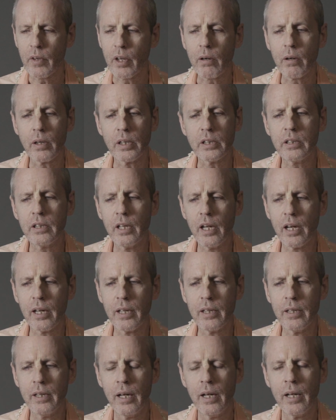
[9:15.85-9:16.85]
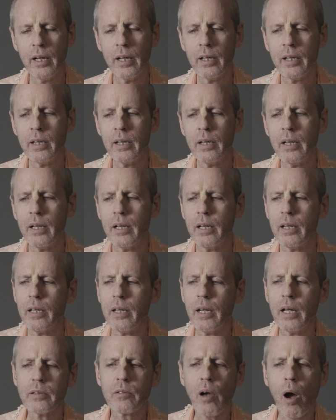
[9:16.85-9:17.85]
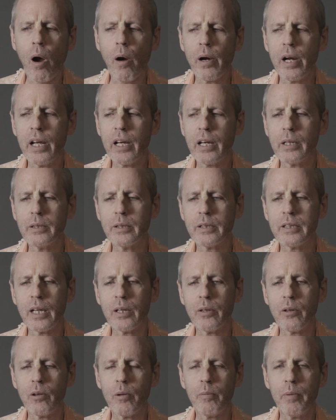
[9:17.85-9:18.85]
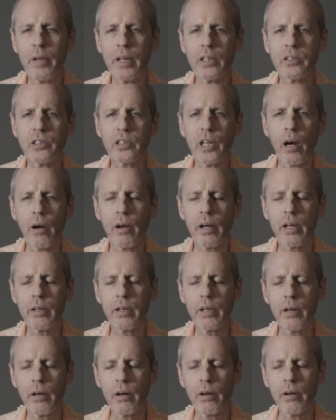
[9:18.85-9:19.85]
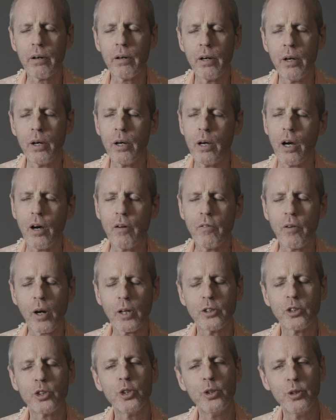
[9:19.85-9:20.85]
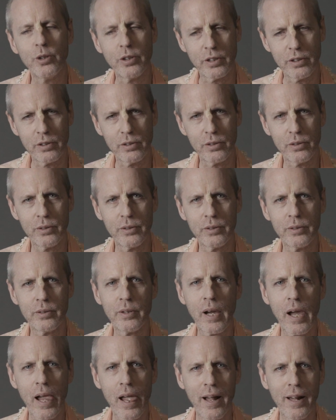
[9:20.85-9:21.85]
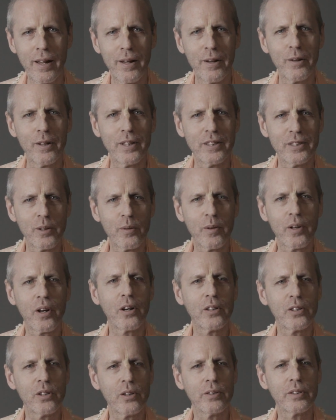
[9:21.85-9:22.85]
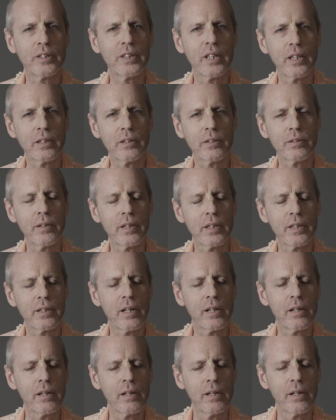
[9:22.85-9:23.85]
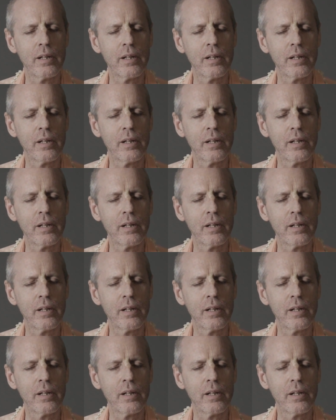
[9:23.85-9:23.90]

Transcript: Krishna has already consented to be the charioteer of Arjuna. So when Arjuna says, what is it?